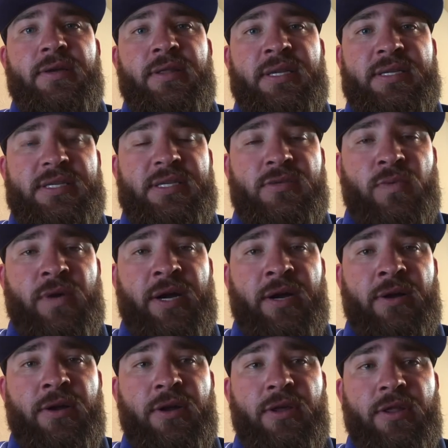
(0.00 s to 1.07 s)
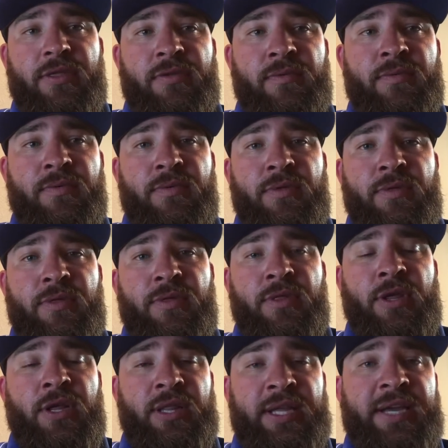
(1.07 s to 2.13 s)
this is where through
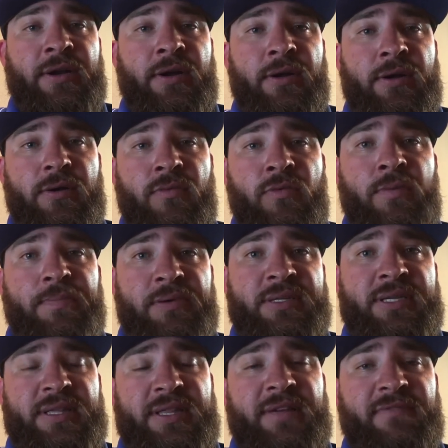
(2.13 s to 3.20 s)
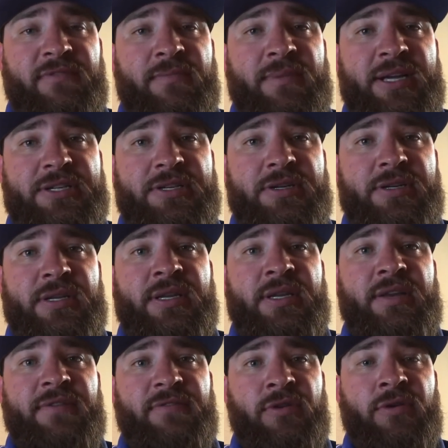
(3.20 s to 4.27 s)
the leader will present the information to the
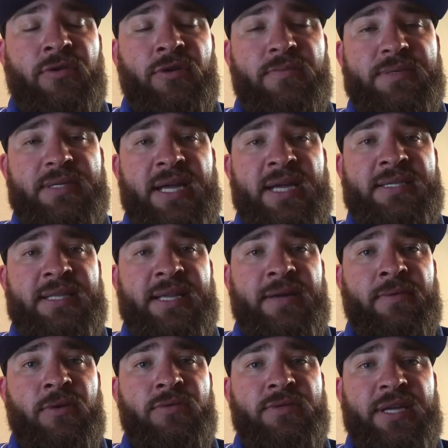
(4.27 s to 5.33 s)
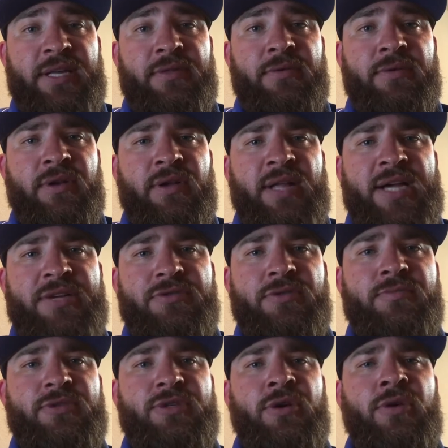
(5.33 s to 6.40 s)
different groups as they rotate through the
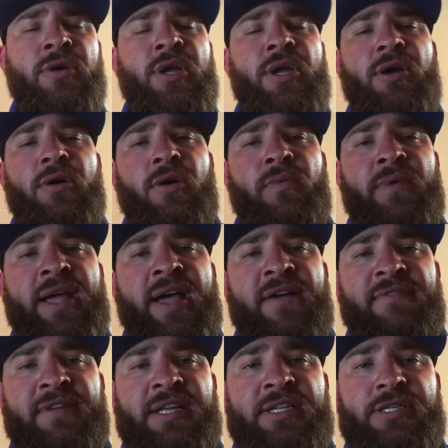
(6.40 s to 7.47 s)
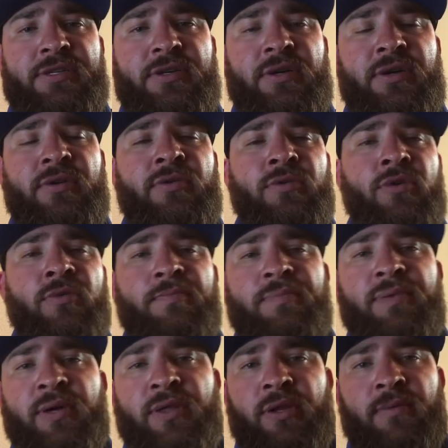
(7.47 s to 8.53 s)
classroom. So we have each group
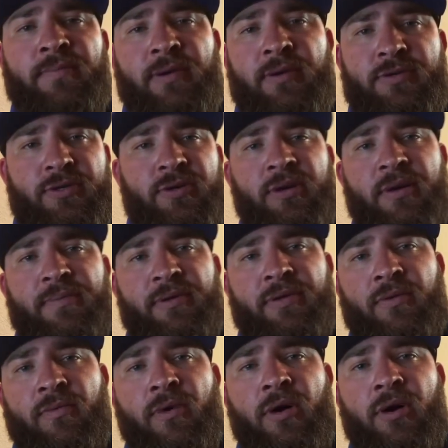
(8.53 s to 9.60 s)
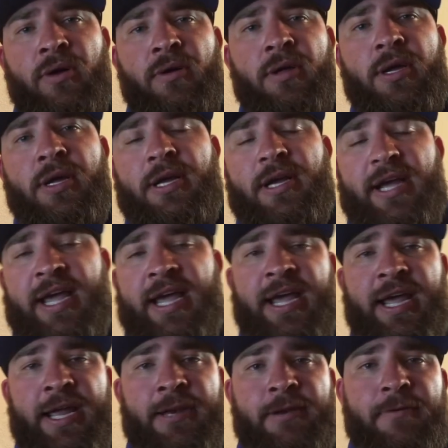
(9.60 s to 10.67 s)
put their poster up on the wall,
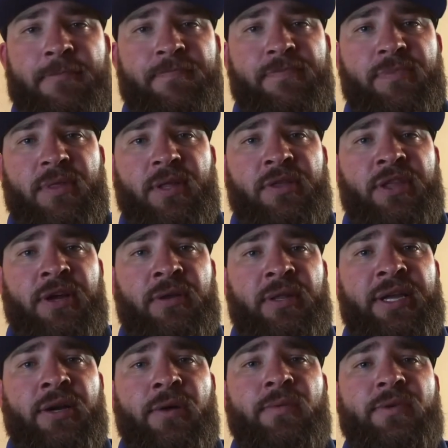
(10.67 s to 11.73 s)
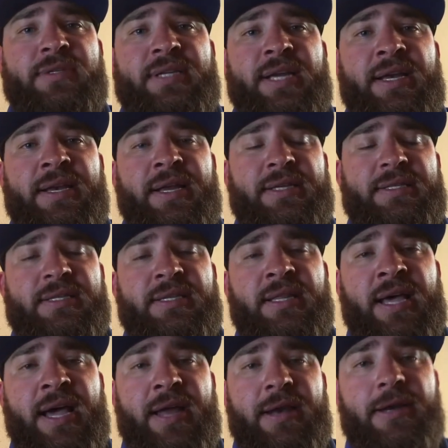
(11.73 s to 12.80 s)
and their leader will stand next to
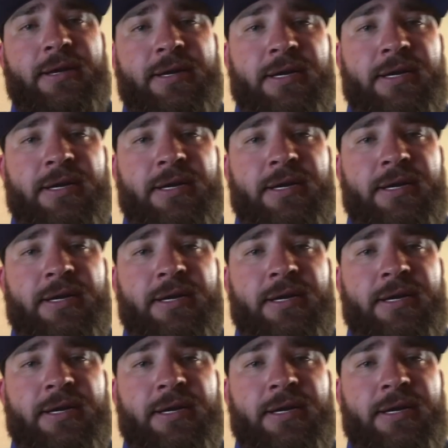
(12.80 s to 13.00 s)
that